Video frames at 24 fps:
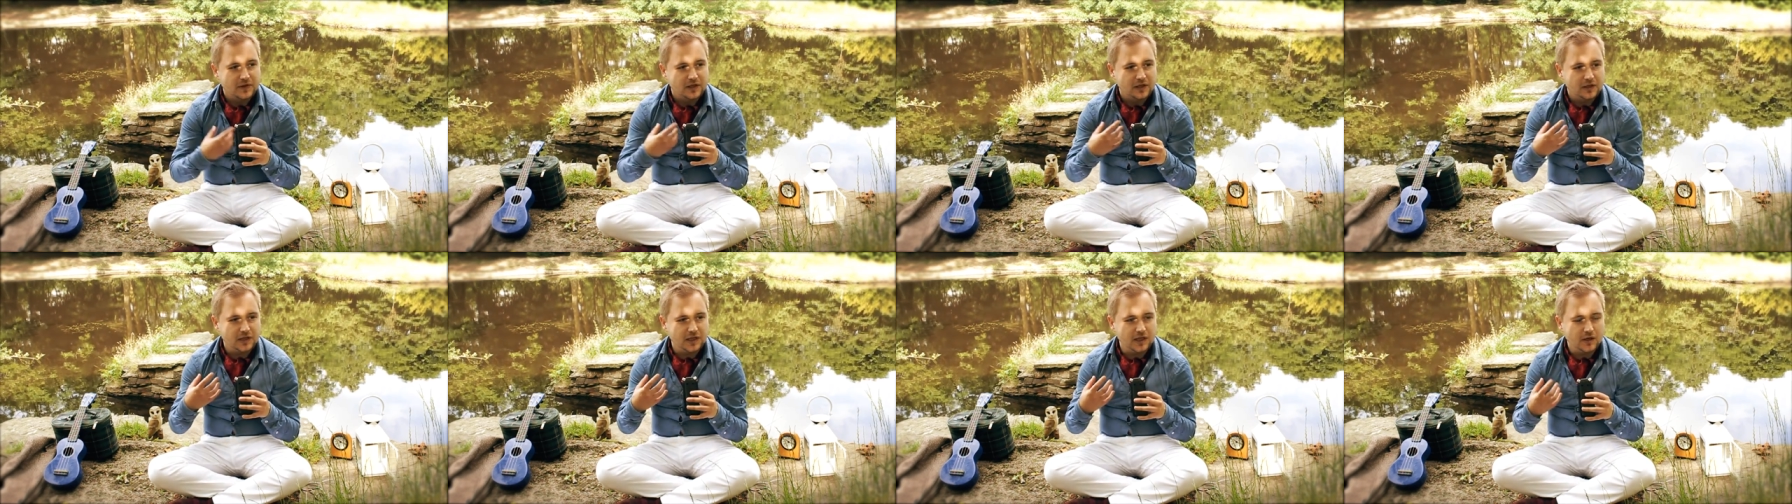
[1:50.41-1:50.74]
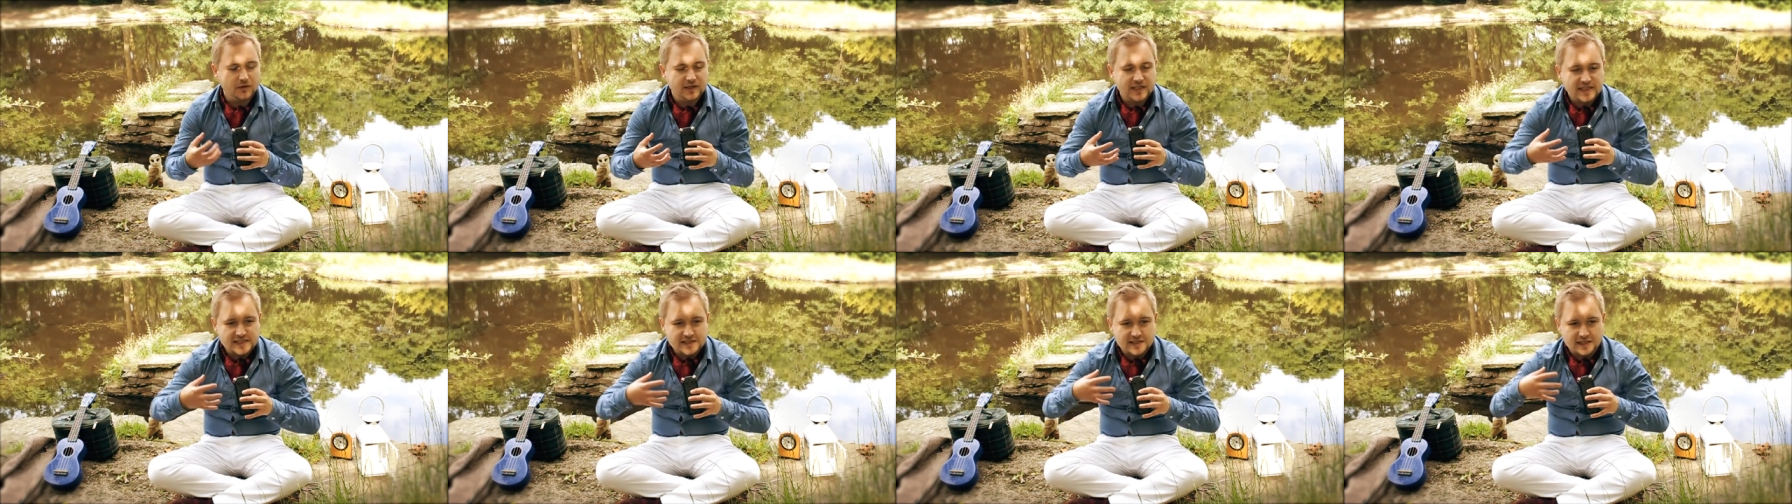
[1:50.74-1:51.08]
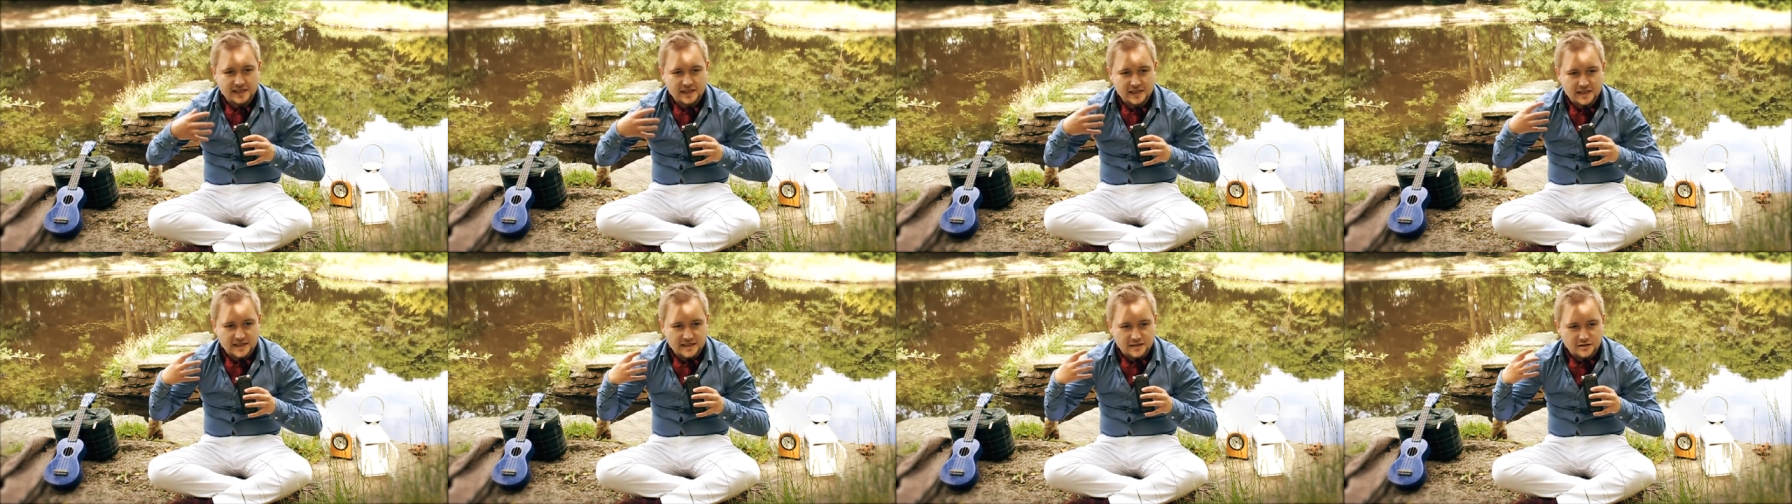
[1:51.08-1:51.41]
You know, these
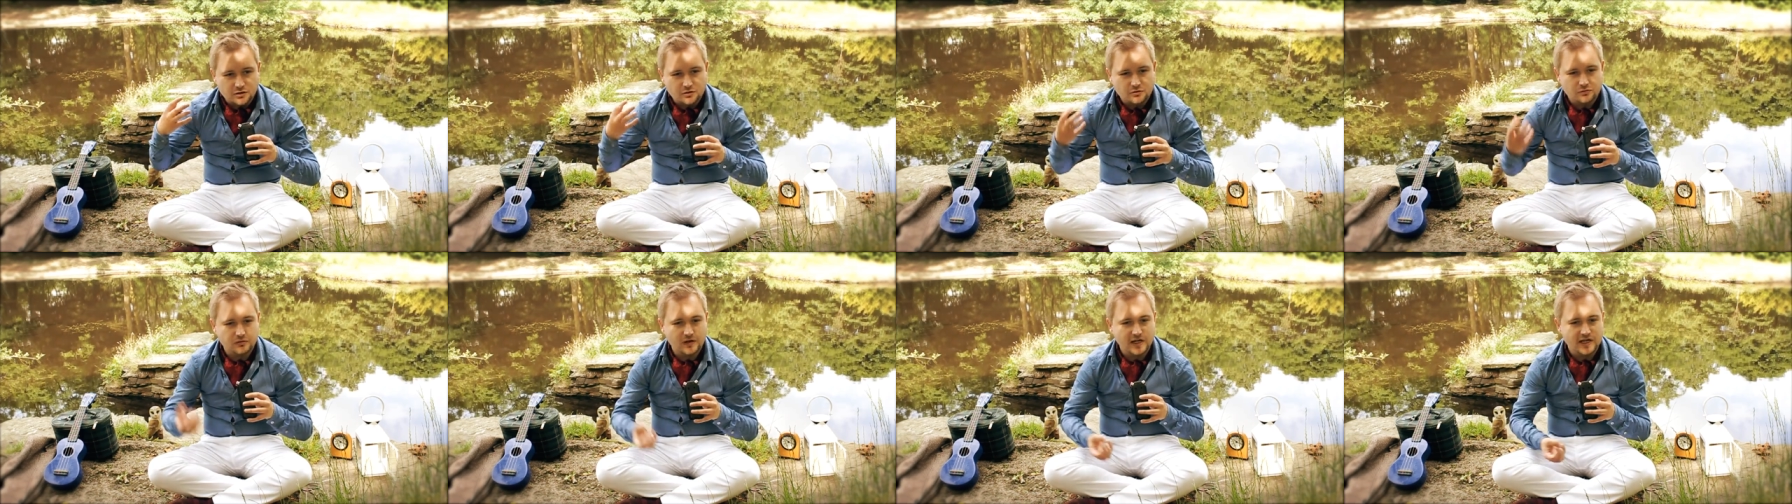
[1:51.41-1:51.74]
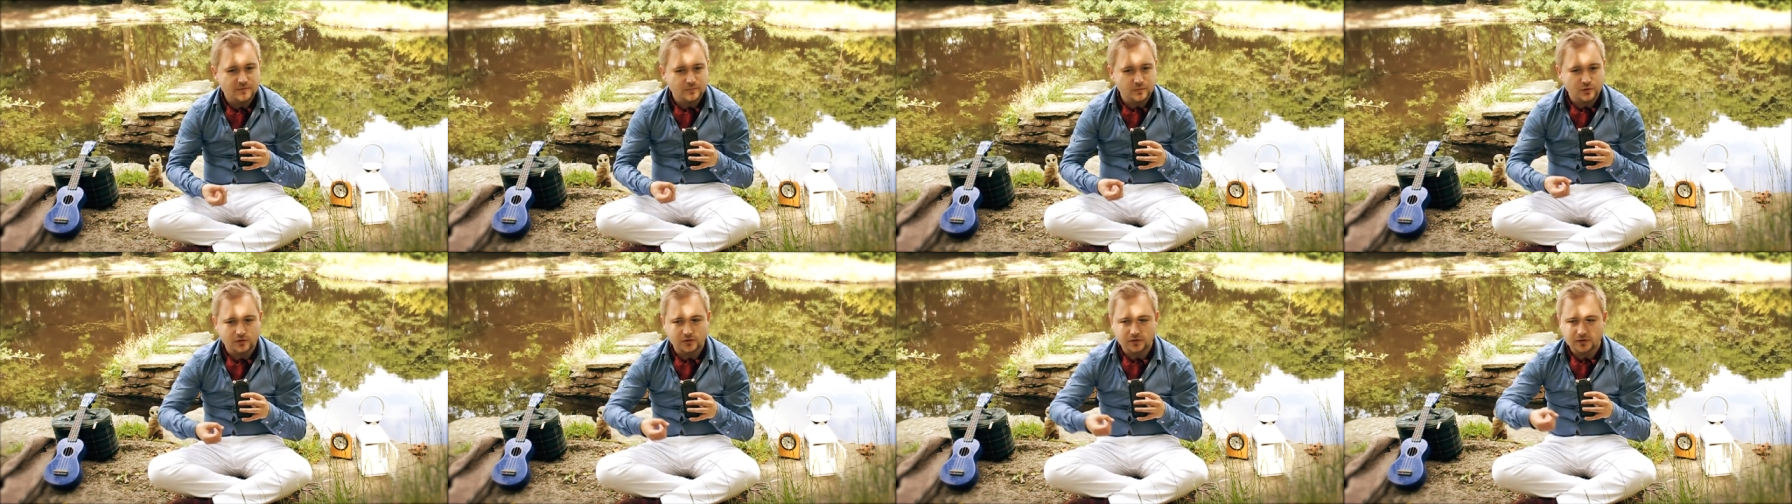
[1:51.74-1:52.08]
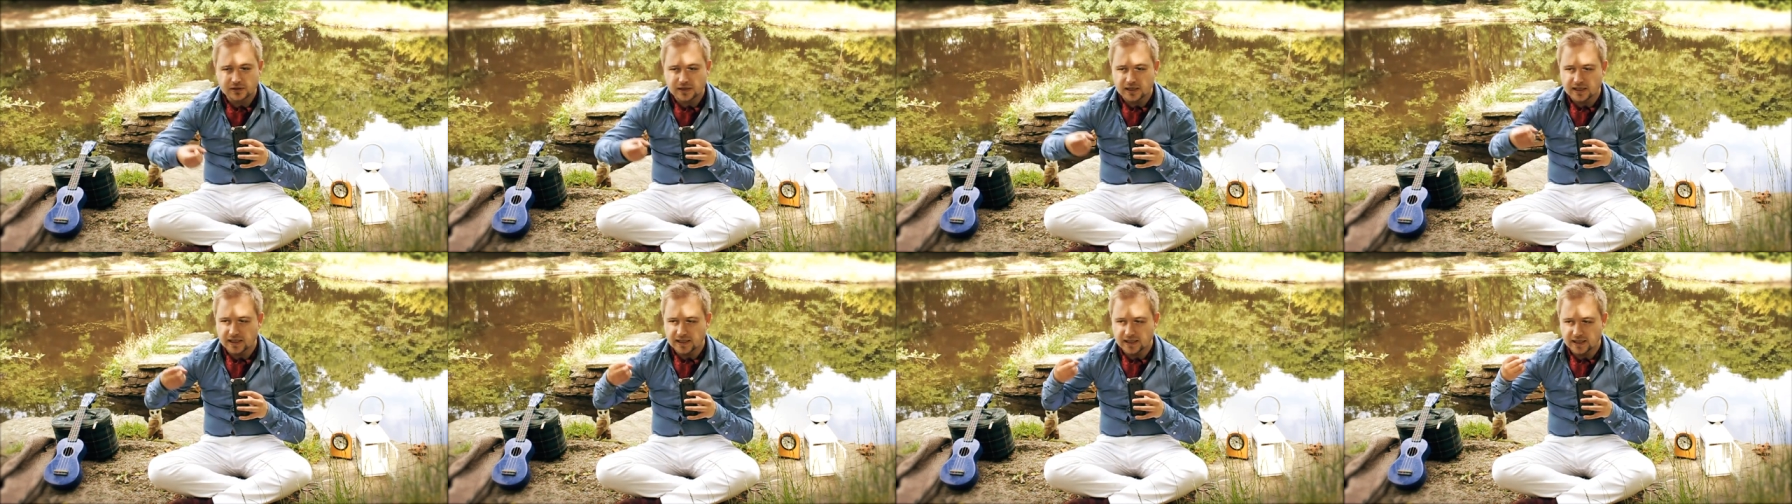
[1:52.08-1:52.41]

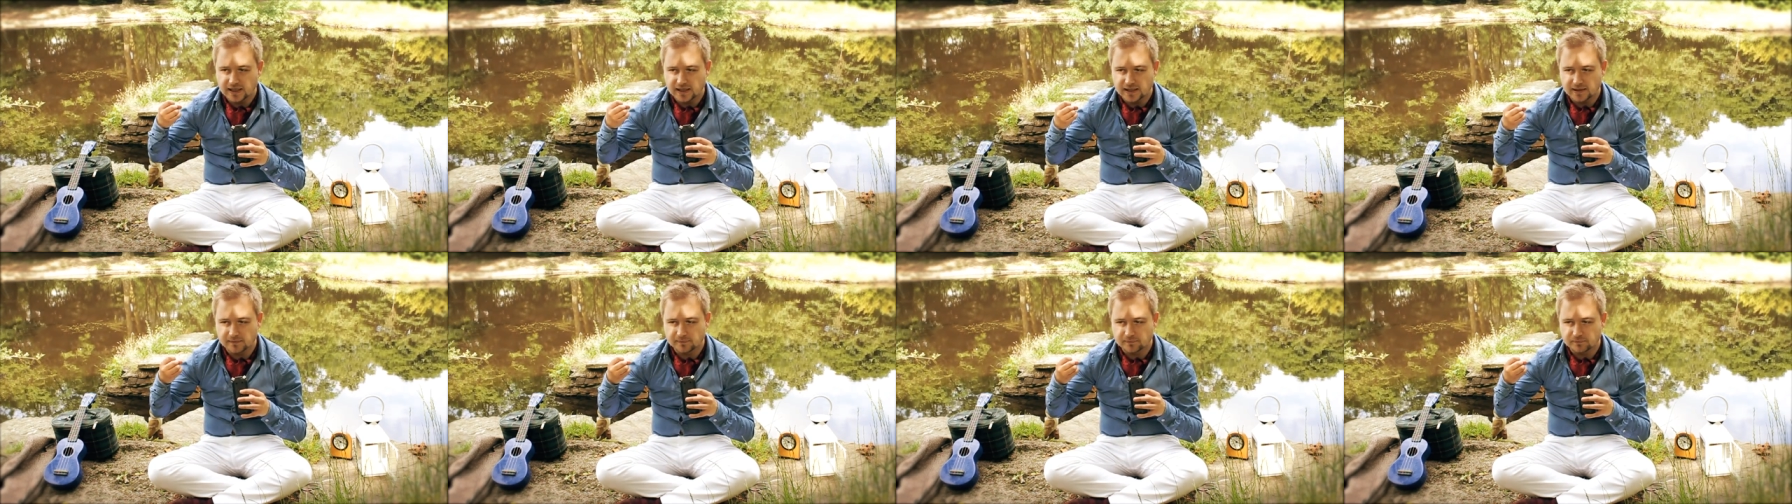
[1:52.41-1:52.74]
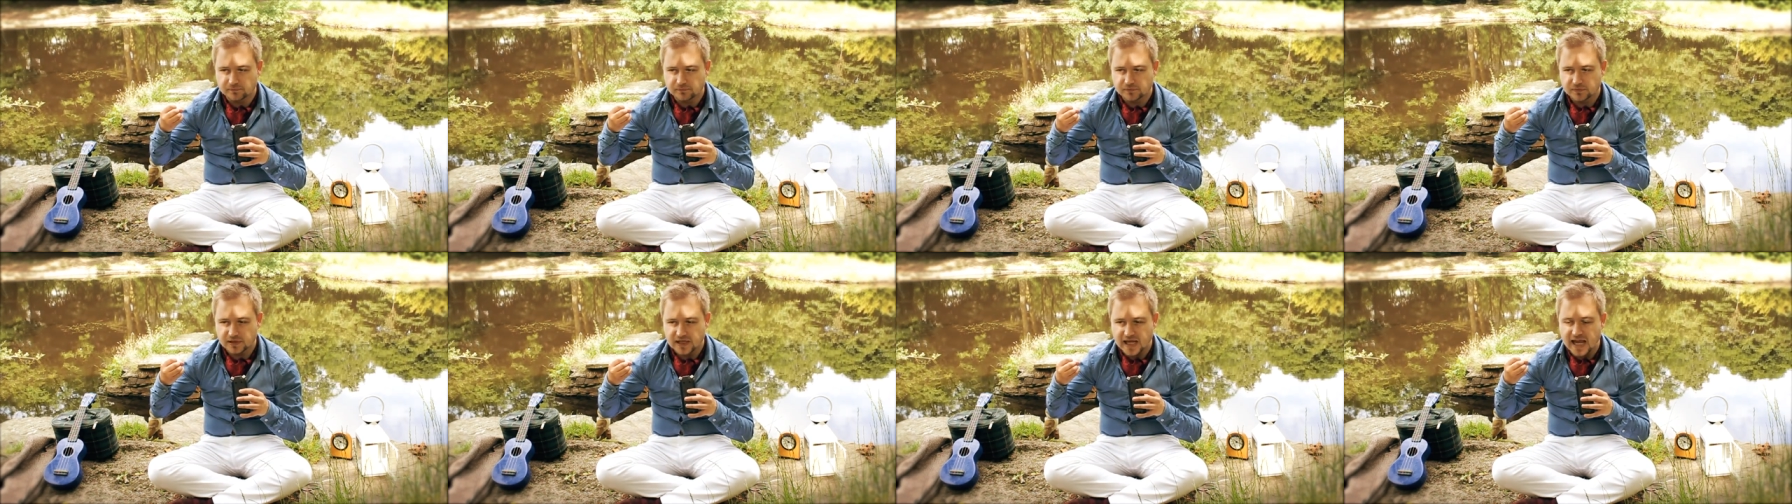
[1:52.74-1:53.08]
incredible, um,